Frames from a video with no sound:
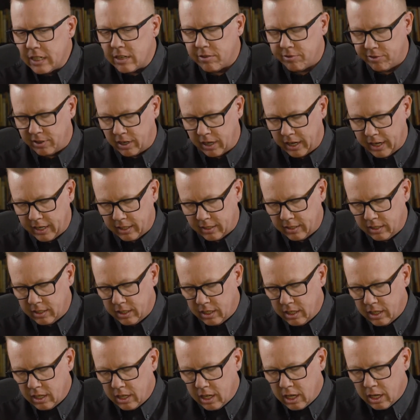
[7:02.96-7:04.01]
divine,
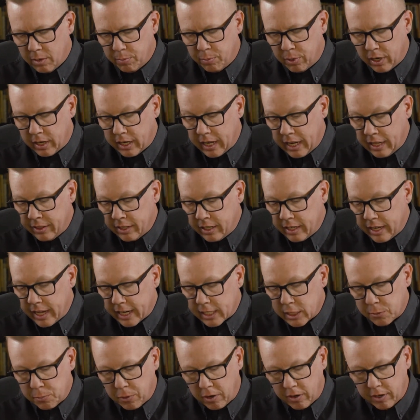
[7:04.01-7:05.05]
but in the
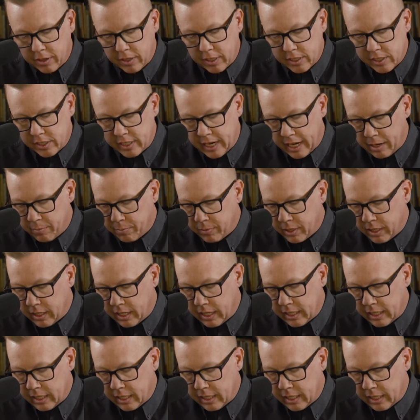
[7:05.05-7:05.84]
next part of the statement,